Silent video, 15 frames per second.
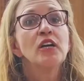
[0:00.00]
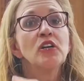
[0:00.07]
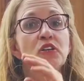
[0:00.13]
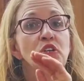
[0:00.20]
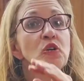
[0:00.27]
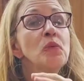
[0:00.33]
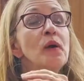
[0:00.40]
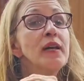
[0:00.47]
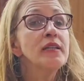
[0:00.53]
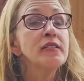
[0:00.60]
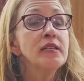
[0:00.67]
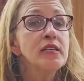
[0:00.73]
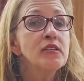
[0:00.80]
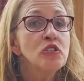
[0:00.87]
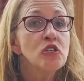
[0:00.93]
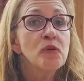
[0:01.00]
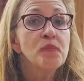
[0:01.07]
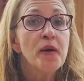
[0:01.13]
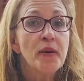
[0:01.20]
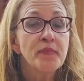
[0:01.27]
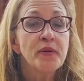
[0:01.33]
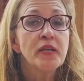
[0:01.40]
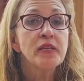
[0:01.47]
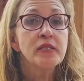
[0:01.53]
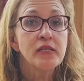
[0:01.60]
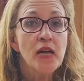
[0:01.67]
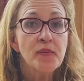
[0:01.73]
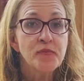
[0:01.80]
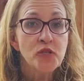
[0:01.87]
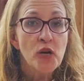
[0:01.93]
You want to teach your puppy to
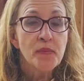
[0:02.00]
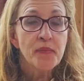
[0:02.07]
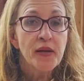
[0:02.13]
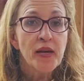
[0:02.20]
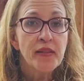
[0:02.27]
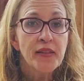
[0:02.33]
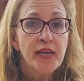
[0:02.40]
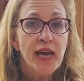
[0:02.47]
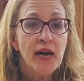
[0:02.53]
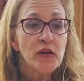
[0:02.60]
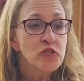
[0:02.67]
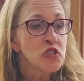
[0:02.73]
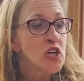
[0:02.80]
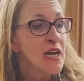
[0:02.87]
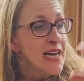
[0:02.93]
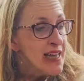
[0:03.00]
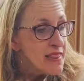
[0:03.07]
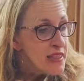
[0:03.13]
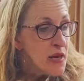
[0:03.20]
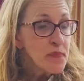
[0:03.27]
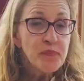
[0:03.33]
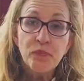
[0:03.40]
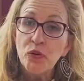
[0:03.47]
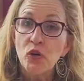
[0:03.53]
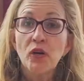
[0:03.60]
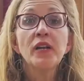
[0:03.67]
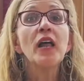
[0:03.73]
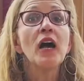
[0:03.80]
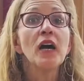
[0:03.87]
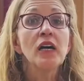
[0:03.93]
stop jumping on the couch? Then put
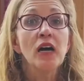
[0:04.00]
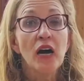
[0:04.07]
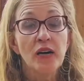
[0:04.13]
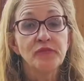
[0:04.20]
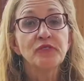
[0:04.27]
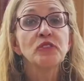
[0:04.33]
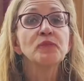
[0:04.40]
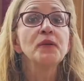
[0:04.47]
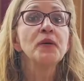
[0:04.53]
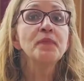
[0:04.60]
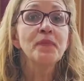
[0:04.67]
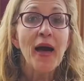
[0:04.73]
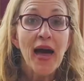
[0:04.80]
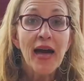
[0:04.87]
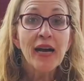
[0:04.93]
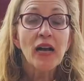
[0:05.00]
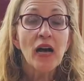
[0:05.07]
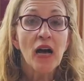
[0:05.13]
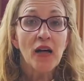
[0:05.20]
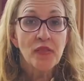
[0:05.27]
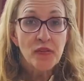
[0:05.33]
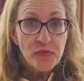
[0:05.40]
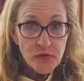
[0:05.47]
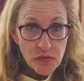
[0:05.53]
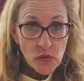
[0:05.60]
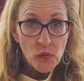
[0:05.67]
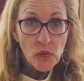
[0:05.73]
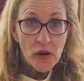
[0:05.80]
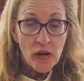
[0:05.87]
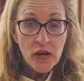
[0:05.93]
a comfortable mat on the
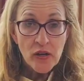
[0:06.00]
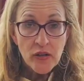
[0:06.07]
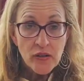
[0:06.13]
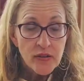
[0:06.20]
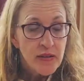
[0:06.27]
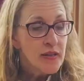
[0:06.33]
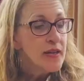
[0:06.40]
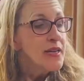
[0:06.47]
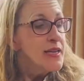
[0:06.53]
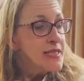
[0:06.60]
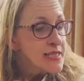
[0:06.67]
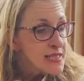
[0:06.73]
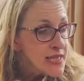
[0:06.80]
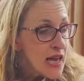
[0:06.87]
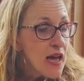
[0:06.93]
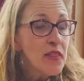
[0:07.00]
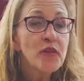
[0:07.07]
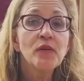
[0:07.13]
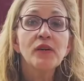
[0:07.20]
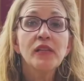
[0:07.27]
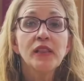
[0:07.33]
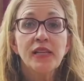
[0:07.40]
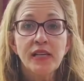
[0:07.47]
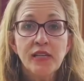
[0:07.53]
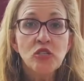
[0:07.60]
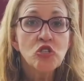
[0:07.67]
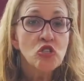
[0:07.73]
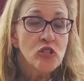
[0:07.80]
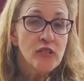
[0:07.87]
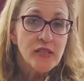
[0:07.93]
floor, tether a leash
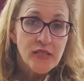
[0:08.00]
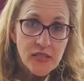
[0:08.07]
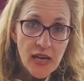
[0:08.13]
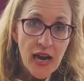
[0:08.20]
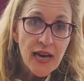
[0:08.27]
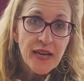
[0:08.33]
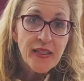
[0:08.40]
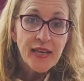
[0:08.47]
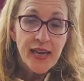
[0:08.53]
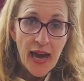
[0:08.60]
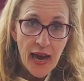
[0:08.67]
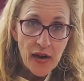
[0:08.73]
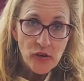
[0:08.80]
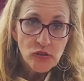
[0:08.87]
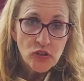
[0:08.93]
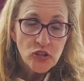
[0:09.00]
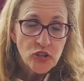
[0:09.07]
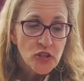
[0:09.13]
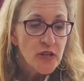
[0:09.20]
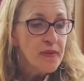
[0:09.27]
to the side of the couch,